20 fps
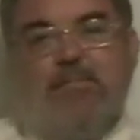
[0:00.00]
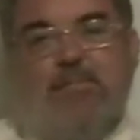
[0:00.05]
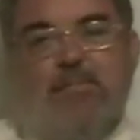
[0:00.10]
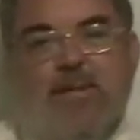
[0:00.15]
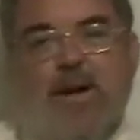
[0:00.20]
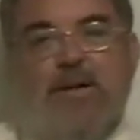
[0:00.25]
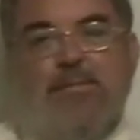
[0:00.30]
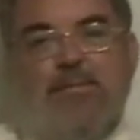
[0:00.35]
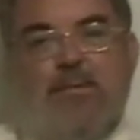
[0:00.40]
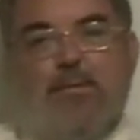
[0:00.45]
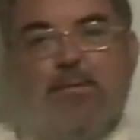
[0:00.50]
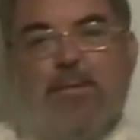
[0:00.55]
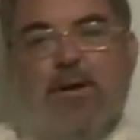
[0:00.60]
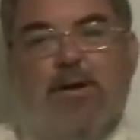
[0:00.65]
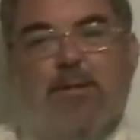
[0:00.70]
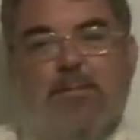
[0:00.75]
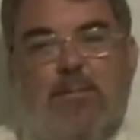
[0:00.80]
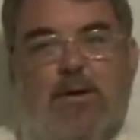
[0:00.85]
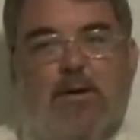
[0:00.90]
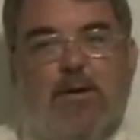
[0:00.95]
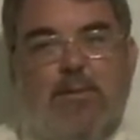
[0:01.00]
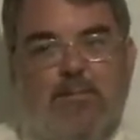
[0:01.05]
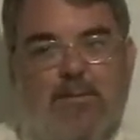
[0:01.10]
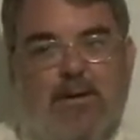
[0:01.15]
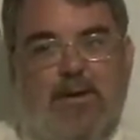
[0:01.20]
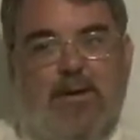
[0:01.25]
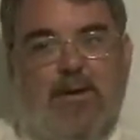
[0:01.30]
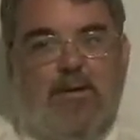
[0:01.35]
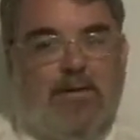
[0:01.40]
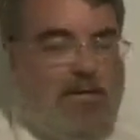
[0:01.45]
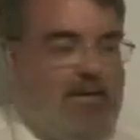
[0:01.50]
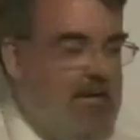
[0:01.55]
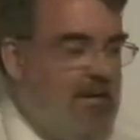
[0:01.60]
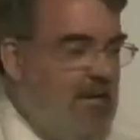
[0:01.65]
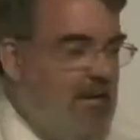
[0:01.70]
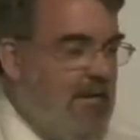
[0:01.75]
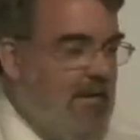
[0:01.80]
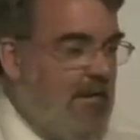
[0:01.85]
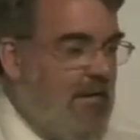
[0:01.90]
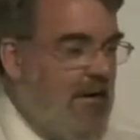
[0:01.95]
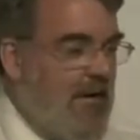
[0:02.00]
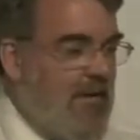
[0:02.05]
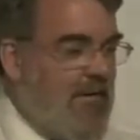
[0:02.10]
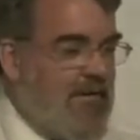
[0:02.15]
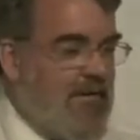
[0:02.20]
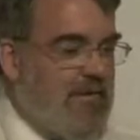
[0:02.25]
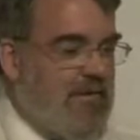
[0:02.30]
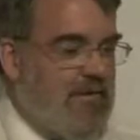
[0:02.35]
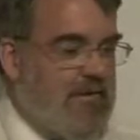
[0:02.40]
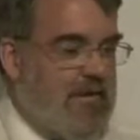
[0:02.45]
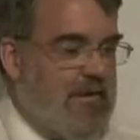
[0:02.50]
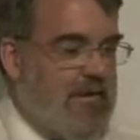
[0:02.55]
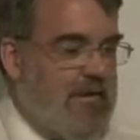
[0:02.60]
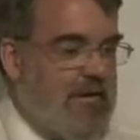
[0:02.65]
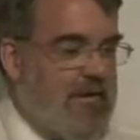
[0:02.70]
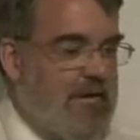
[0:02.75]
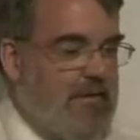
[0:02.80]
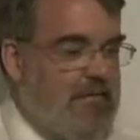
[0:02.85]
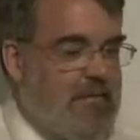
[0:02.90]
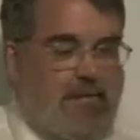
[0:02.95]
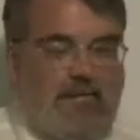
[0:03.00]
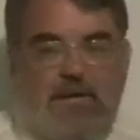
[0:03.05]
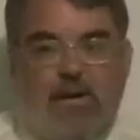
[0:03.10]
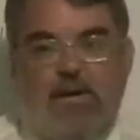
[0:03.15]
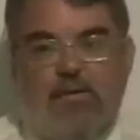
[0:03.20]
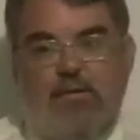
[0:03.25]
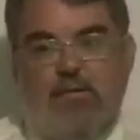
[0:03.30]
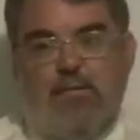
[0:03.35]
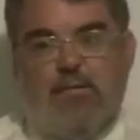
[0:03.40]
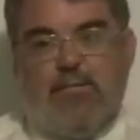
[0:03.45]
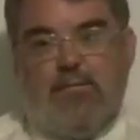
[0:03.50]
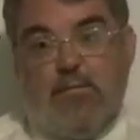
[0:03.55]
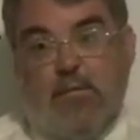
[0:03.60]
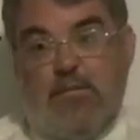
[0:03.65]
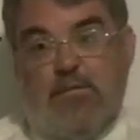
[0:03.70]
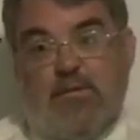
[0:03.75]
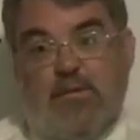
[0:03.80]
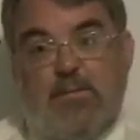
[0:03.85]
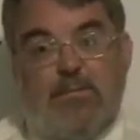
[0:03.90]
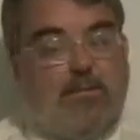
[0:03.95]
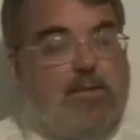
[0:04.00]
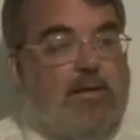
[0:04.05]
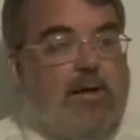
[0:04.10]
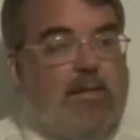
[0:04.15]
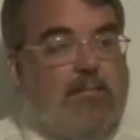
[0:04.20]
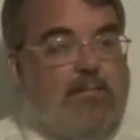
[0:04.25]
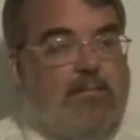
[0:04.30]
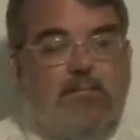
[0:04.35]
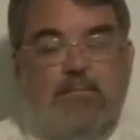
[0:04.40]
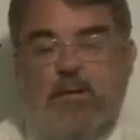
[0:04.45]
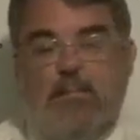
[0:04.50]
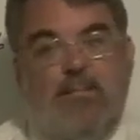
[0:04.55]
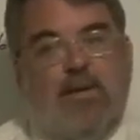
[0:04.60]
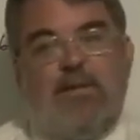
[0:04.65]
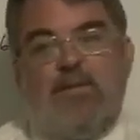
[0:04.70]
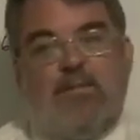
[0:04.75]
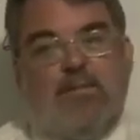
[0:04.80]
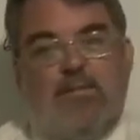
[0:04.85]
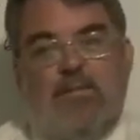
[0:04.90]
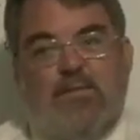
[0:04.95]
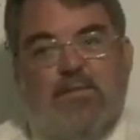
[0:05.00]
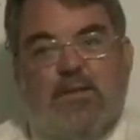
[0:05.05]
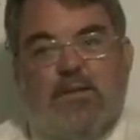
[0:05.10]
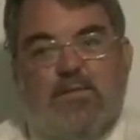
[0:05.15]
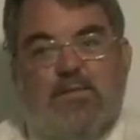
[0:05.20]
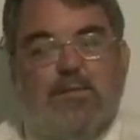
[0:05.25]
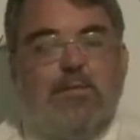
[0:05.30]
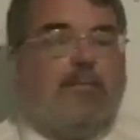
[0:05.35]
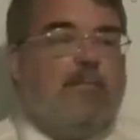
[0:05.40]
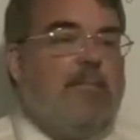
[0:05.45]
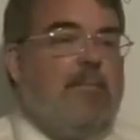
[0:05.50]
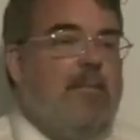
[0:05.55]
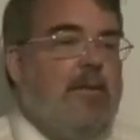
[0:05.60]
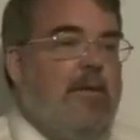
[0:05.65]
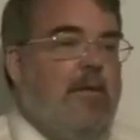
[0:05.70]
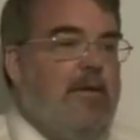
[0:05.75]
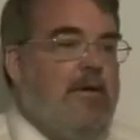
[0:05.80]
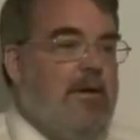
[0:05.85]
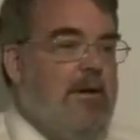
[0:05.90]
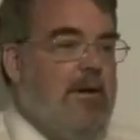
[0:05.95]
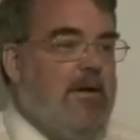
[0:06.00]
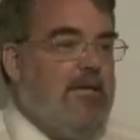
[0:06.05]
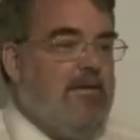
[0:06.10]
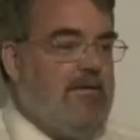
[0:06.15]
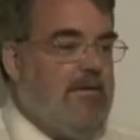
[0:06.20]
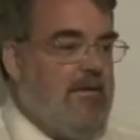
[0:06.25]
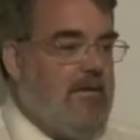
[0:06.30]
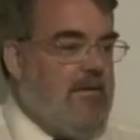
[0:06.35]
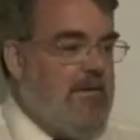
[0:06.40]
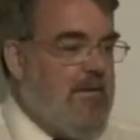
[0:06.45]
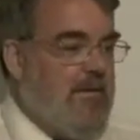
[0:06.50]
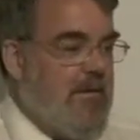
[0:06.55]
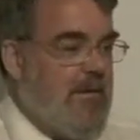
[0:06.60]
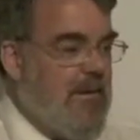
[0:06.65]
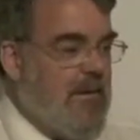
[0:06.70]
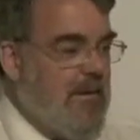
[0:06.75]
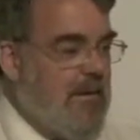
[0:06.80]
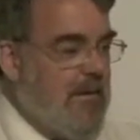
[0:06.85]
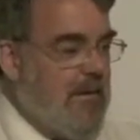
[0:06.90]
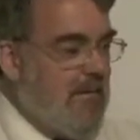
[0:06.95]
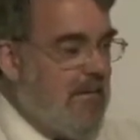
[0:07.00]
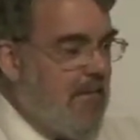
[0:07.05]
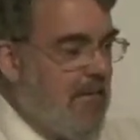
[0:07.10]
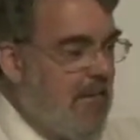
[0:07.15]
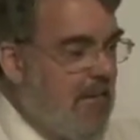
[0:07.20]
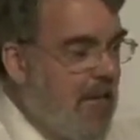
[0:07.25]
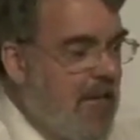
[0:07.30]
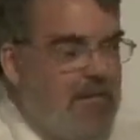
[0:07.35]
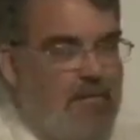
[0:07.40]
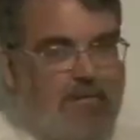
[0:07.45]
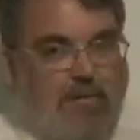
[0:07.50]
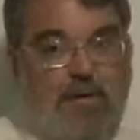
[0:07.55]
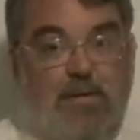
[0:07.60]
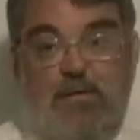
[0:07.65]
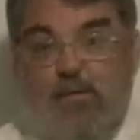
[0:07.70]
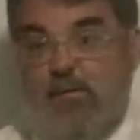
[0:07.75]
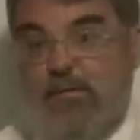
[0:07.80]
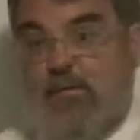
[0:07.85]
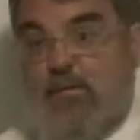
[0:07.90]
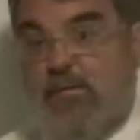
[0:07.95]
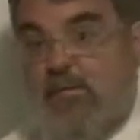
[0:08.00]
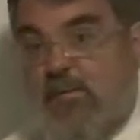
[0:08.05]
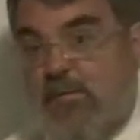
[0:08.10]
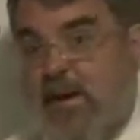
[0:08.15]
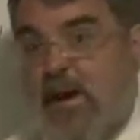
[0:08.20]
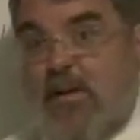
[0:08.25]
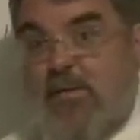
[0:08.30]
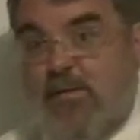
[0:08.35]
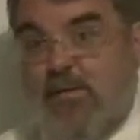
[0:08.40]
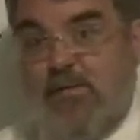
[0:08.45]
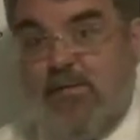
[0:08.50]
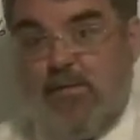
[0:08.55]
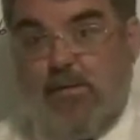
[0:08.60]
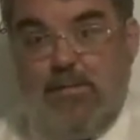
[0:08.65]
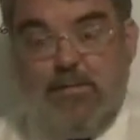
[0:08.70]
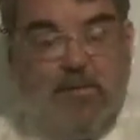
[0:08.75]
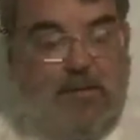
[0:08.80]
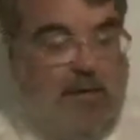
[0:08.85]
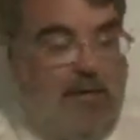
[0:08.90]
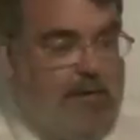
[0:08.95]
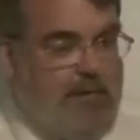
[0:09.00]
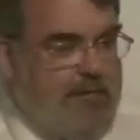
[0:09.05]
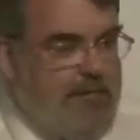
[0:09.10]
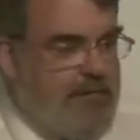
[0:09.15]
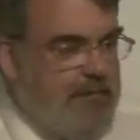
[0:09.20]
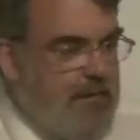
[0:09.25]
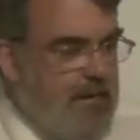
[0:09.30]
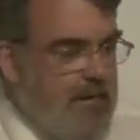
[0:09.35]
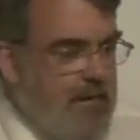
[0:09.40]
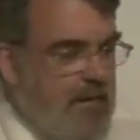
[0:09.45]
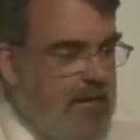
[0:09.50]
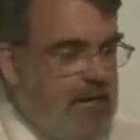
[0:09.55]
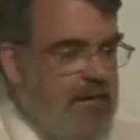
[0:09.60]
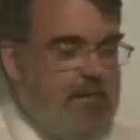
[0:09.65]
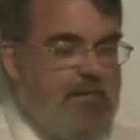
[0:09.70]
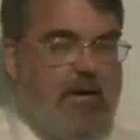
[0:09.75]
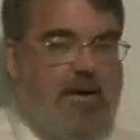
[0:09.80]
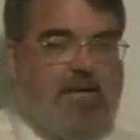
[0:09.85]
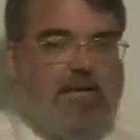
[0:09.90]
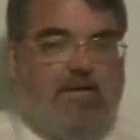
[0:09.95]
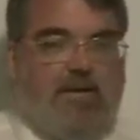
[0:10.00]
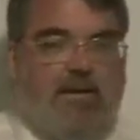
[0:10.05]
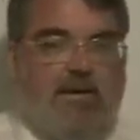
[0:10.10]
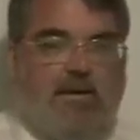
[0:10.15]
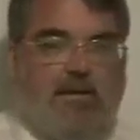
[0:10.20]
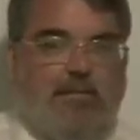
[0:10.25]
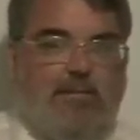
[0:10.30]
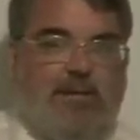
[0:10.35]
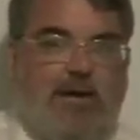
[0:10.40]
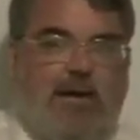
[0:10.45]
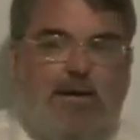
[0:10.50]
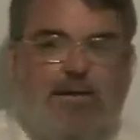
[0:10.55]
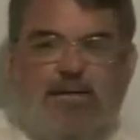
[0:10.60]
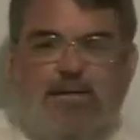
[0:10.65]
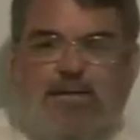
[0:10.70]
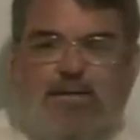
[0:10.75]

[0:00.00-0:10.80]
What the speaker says: not to grade part B. I'll just, provided you wrote something that made some sense. And so I'll expect you to answer something here. But I